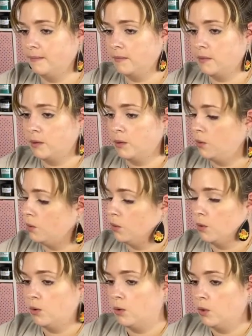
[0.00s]

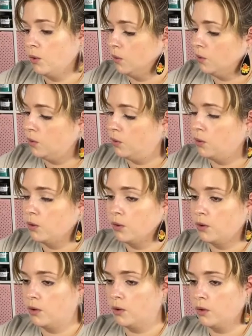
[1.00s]

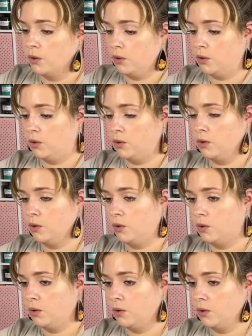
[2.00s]

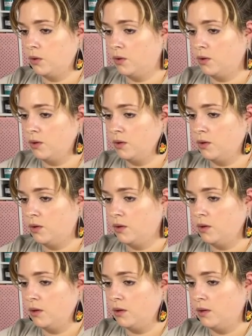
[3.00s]

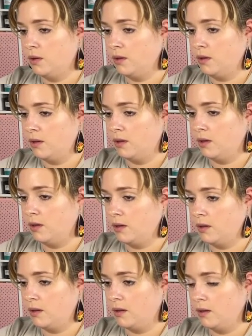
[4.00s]

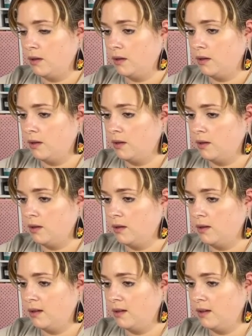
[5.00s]

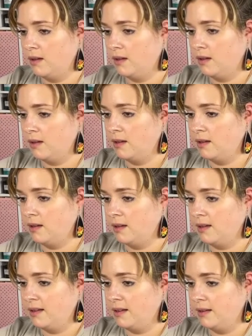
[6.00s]

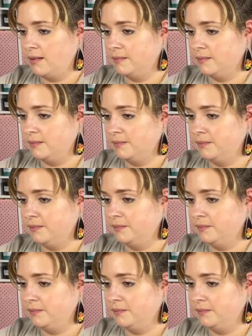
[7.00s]
Nothing is said.